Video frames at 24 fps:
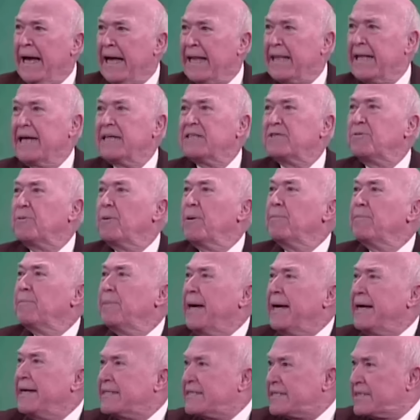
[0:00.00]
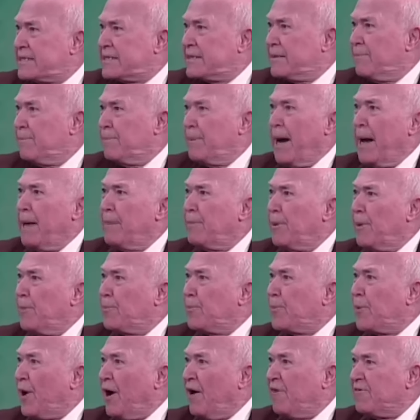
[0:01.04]
And that's what makes Bible
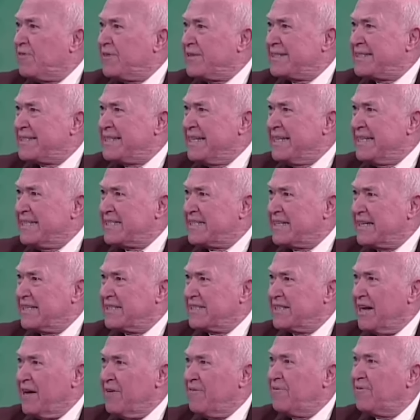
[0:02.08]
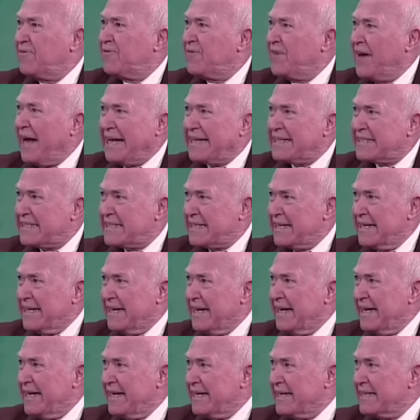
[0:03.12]
prophecy such a
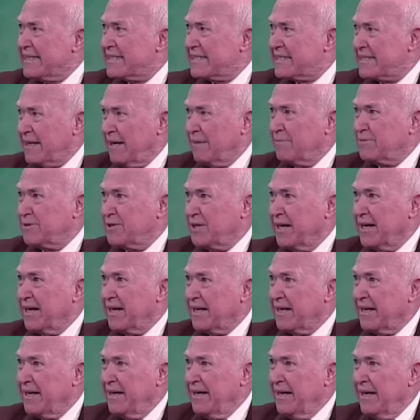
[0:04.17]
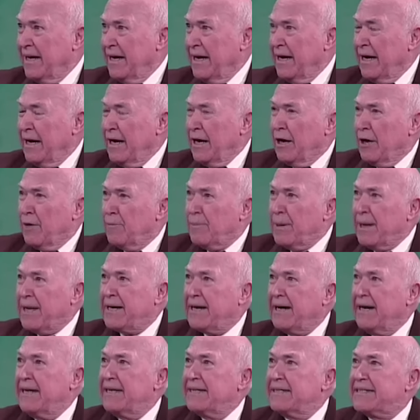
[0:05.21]
fascinating subject,
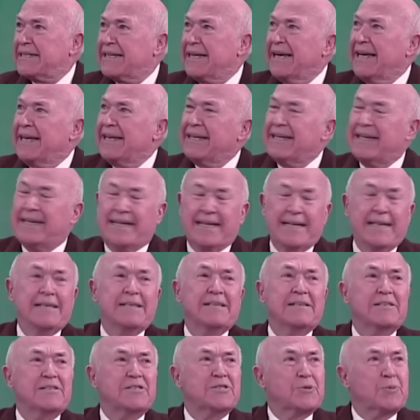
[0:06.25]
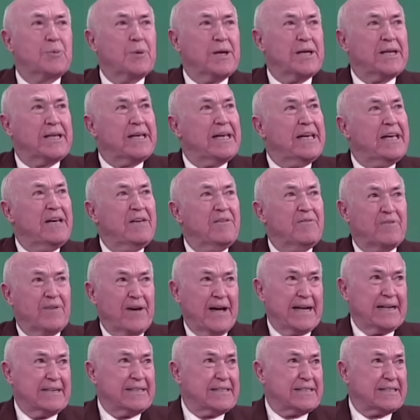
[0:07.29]
because it deals with
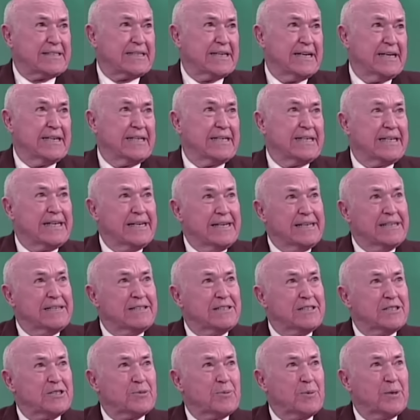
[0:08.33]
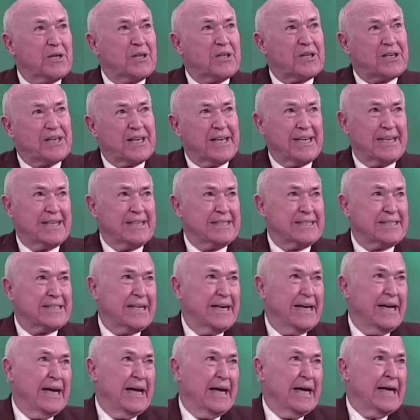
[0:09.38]
events, it deals with
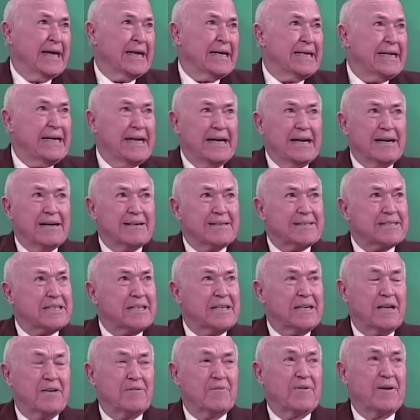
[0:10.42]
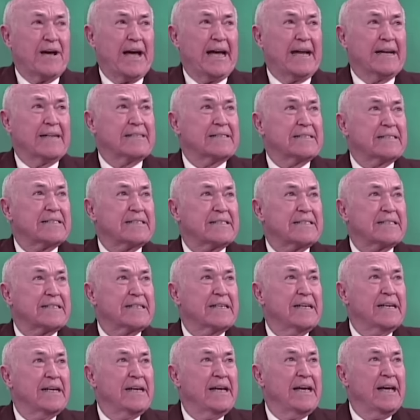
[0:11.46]
things years in
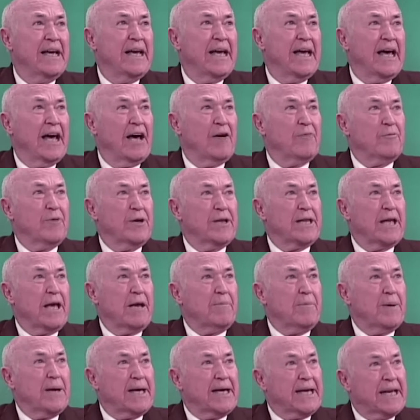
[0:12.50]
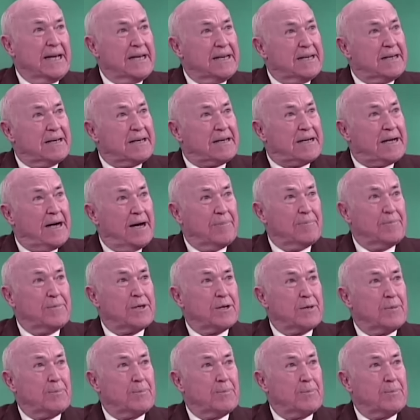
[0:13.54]
advance, and when they begin to come